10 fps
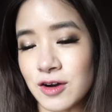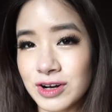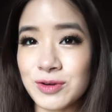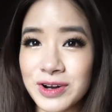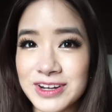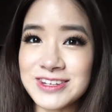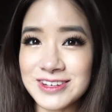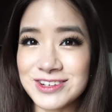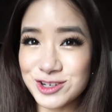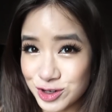I really wanted
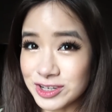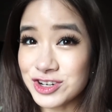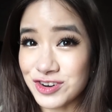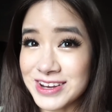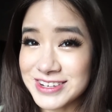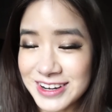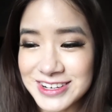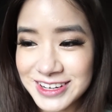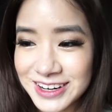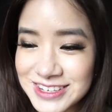to shoot the shrines today
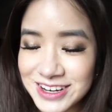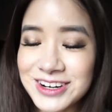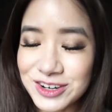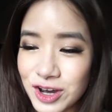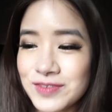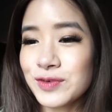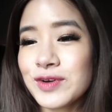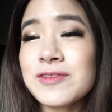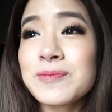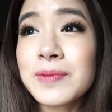to get it done and over
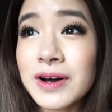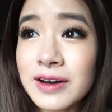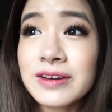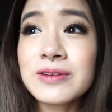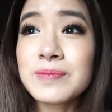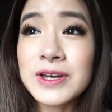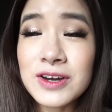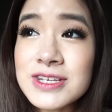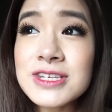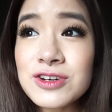with, but
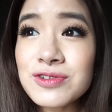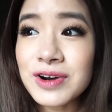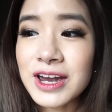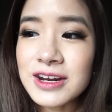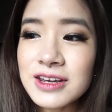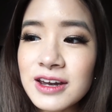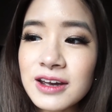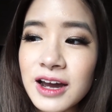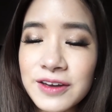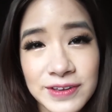because it's still raining
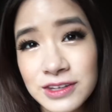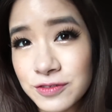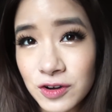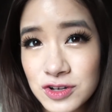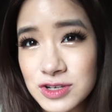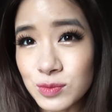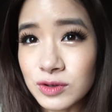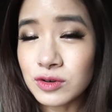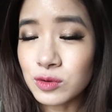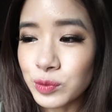I think the photos will
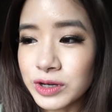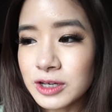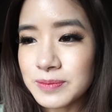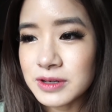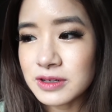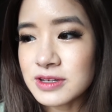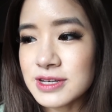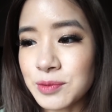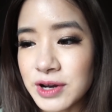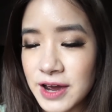look weird because
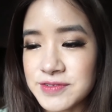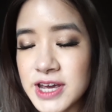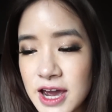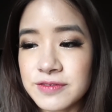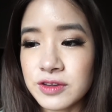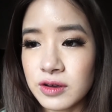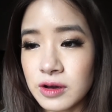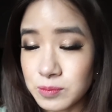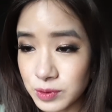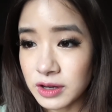I would have to have the
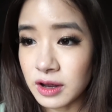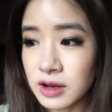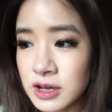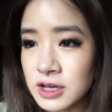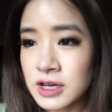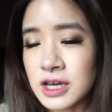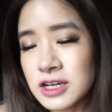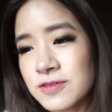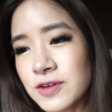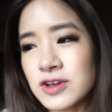umbrella in
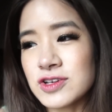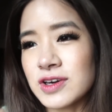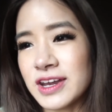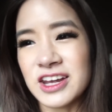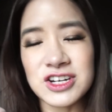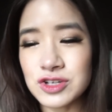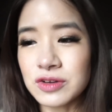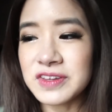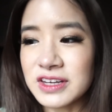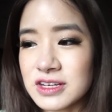the photo and I just
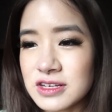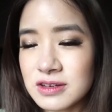don't think it